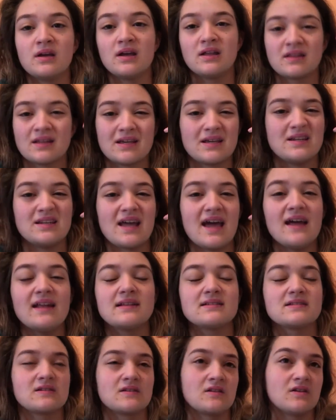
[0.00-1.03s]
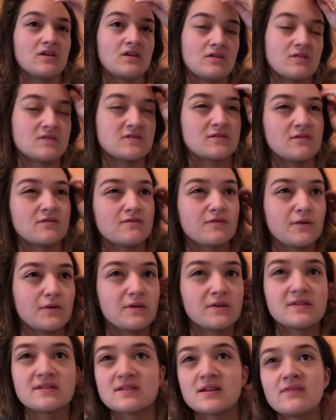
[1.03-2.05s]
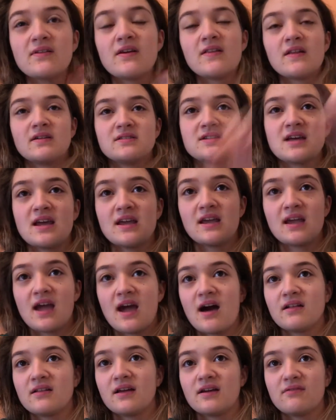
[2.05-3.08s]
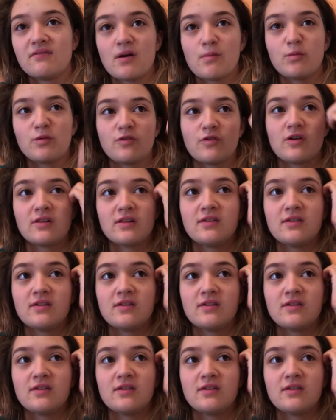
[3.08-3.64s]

in like a net so the curls don't fall and stuff, and I'll take it out like right before I